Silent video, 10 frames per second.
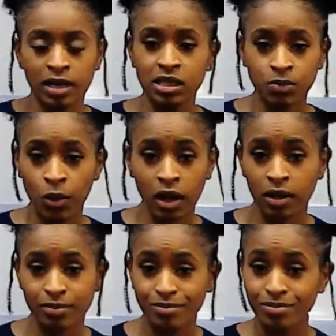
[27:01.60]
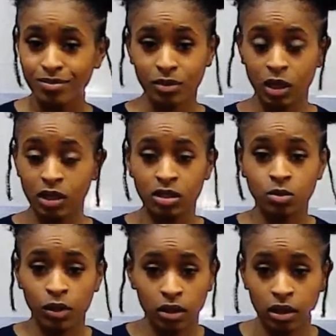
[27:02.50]
this point, it is
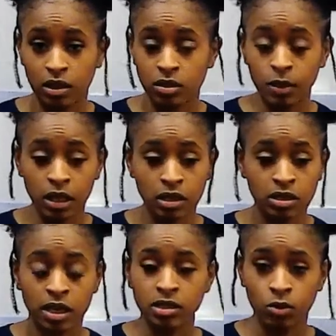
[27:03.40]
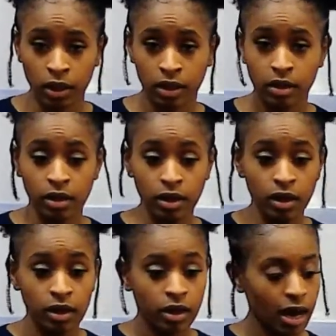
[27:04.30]
what it is. Because guess what?
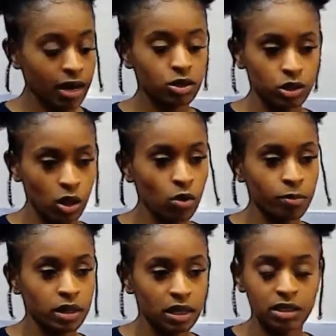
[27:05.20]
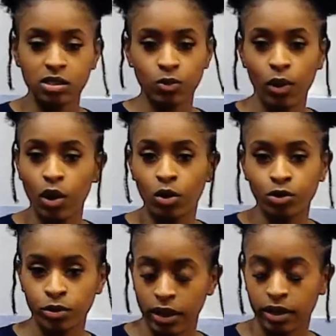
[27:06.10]
God showed me that this won't hold you
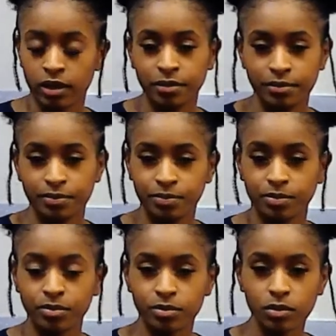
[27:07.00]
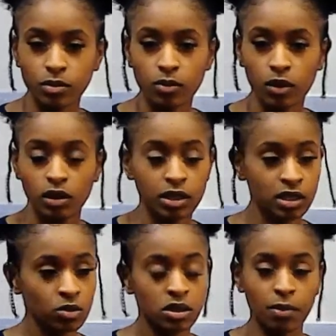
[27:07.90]
down. This
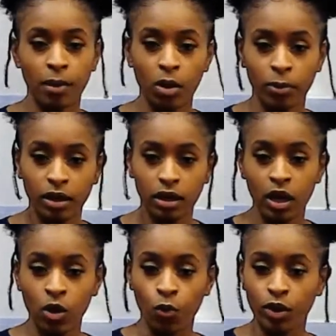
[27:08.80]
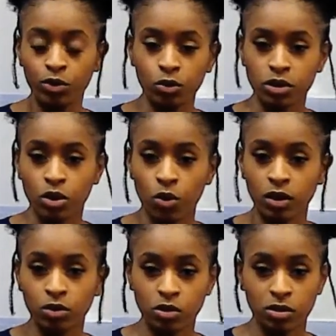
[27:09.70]
was a moment where you was going
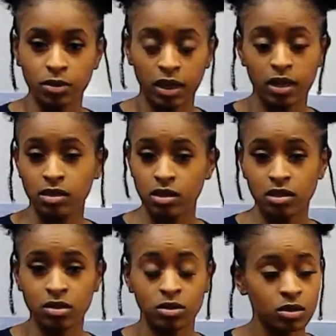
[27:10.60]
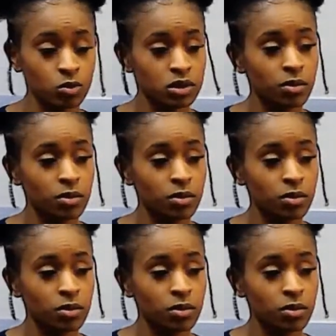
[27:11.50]
through some things. This was a